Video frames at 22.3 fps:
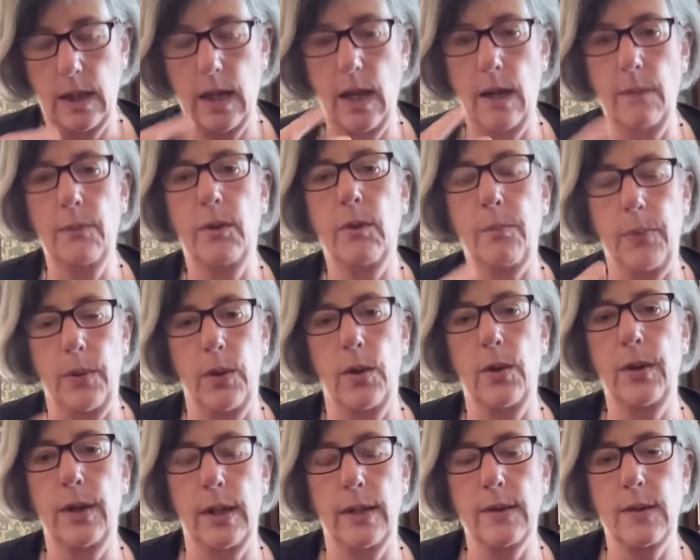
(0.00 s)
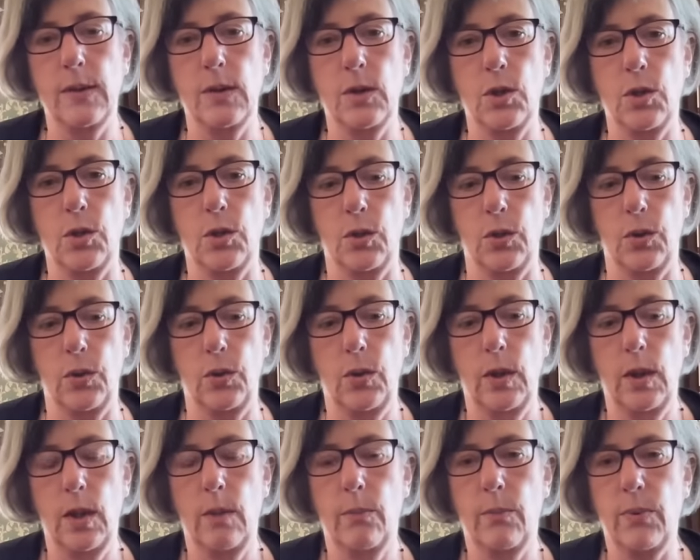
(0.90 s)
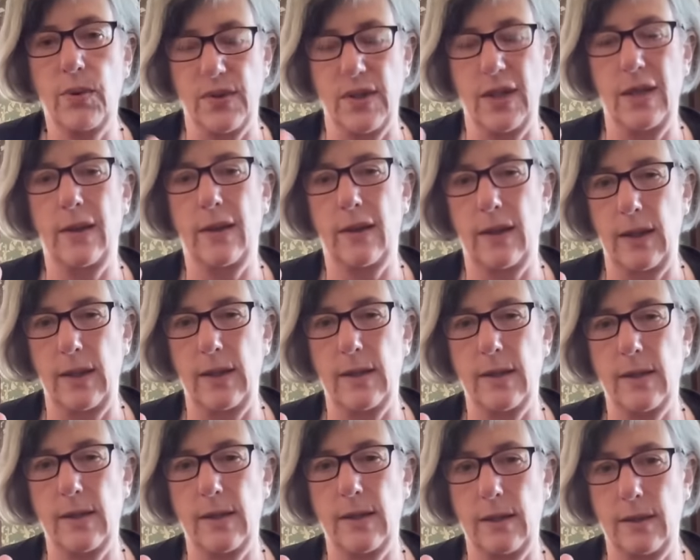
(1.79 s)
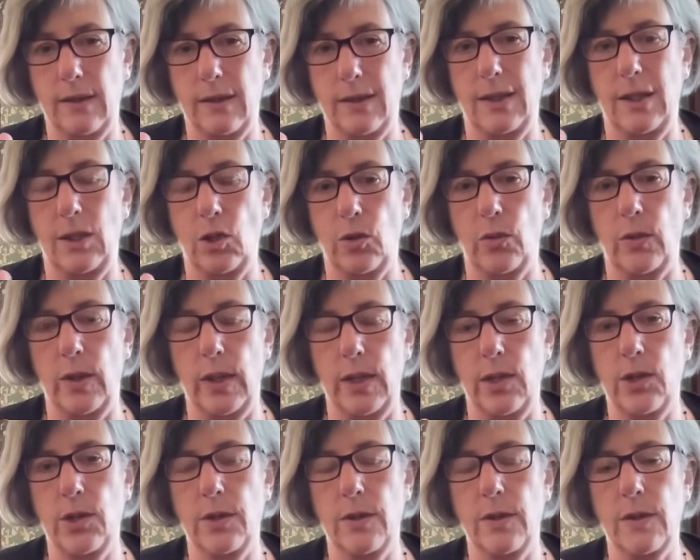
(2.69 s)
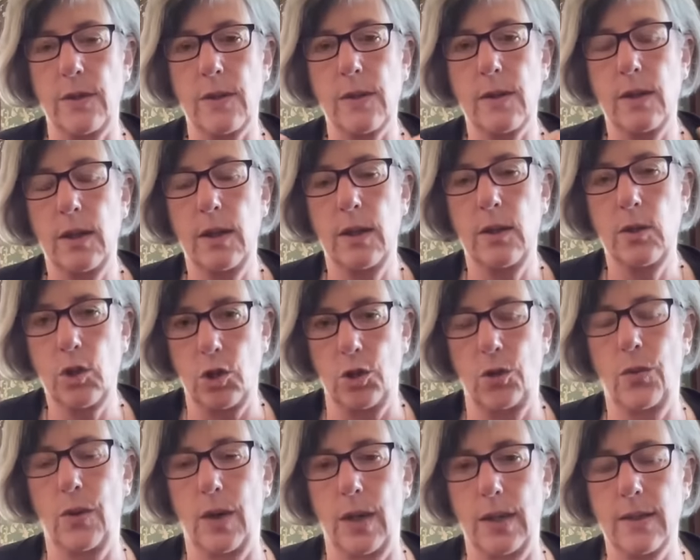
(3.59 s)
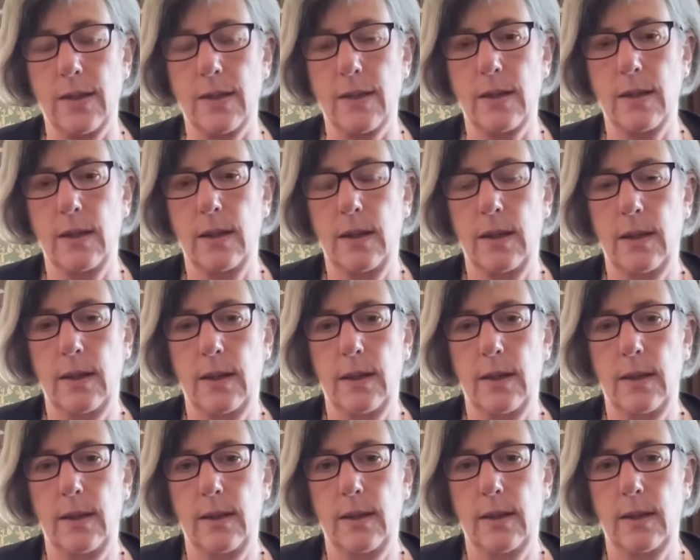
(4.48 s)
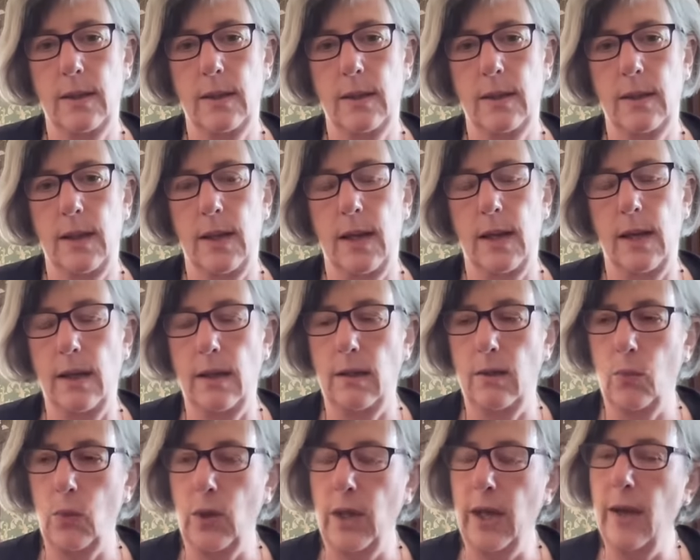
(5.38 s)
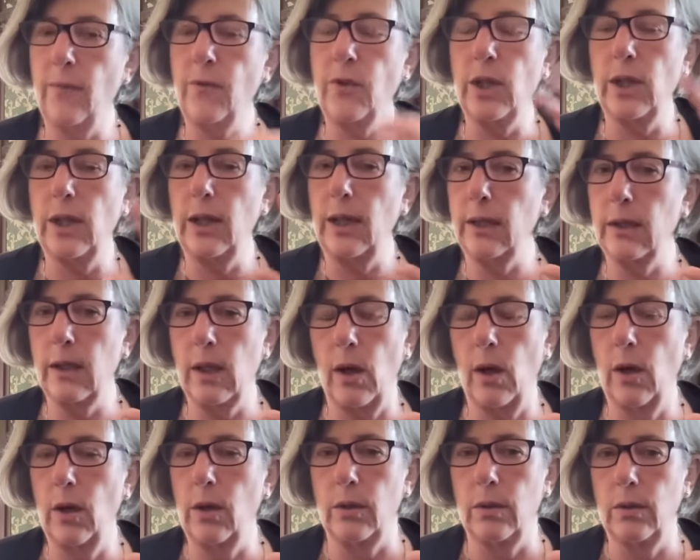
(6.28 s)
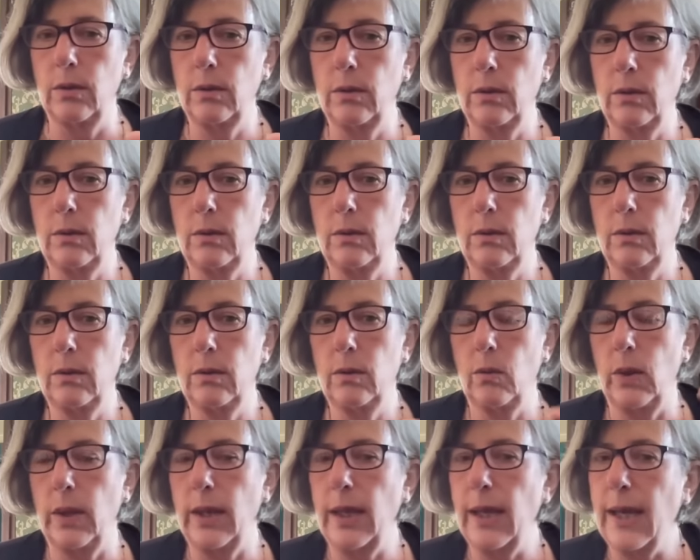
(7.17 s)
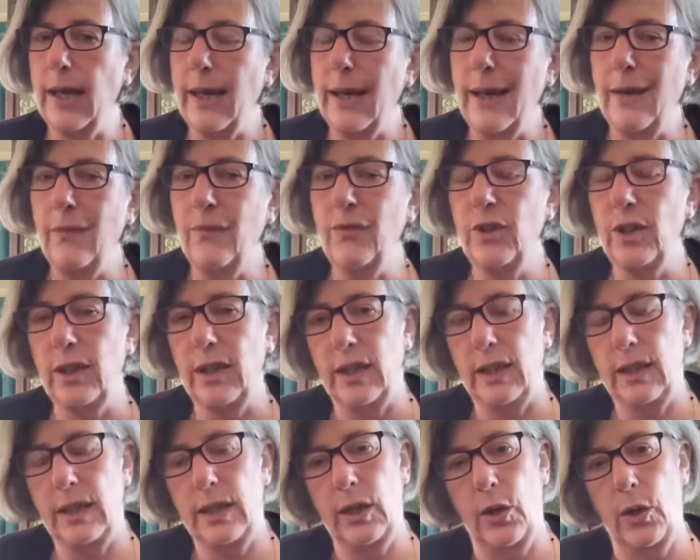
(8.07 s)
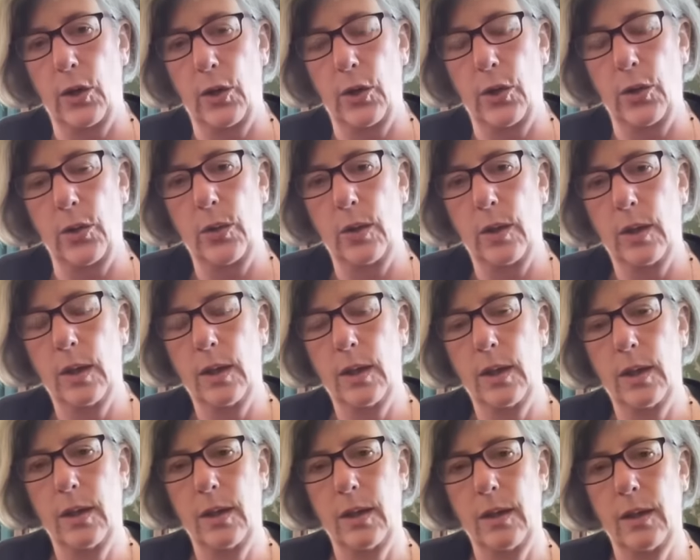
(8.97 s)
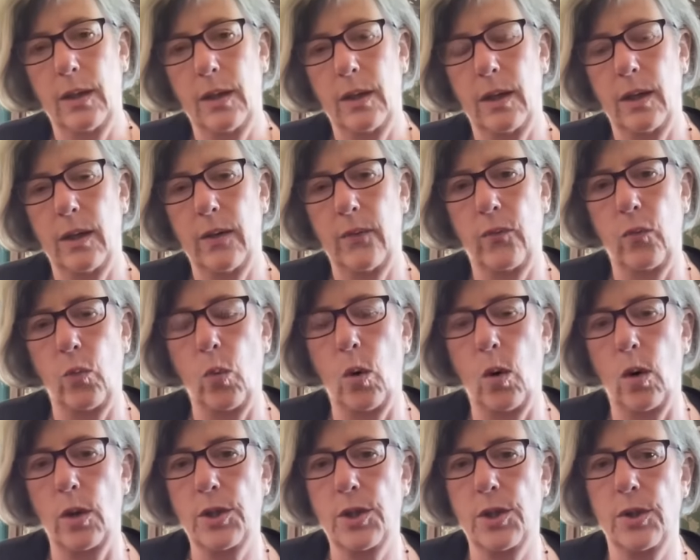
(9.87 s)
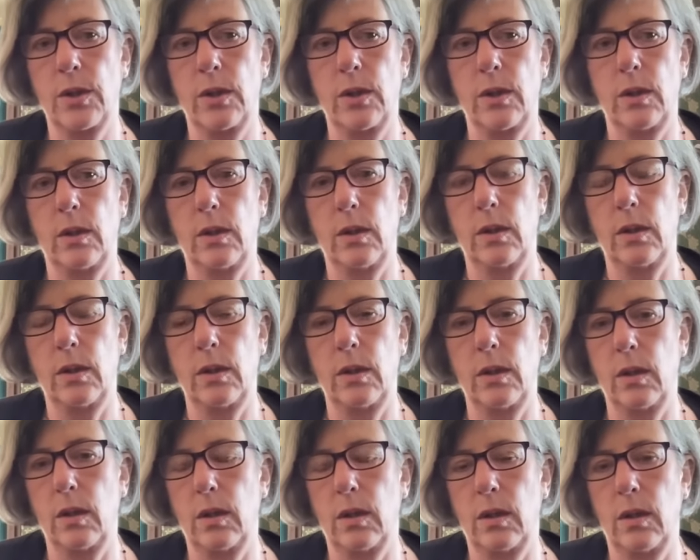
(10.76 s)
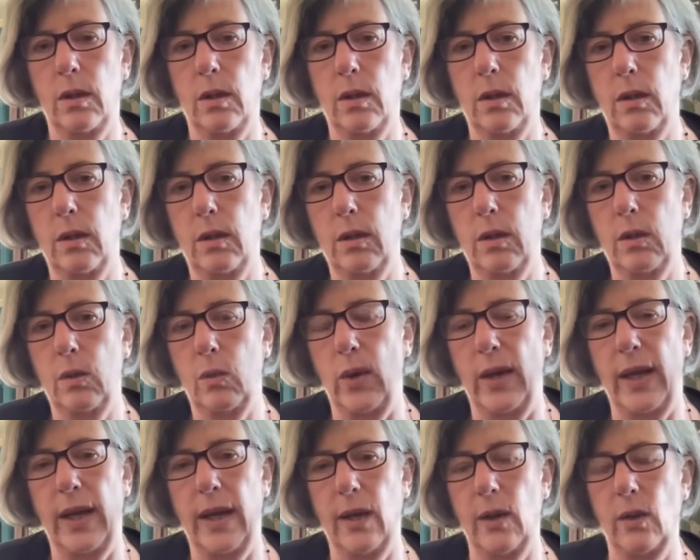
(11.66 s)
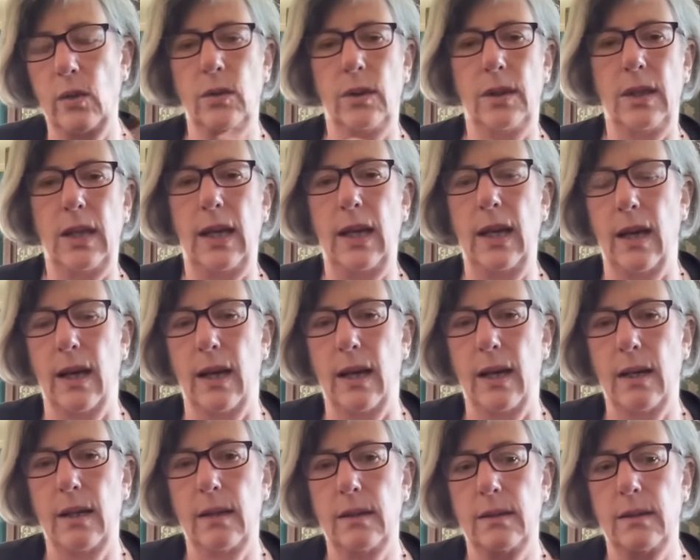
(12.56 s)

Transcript: comes upon us to present these situations to us. And we have to let go. We have to let go of what we held dear.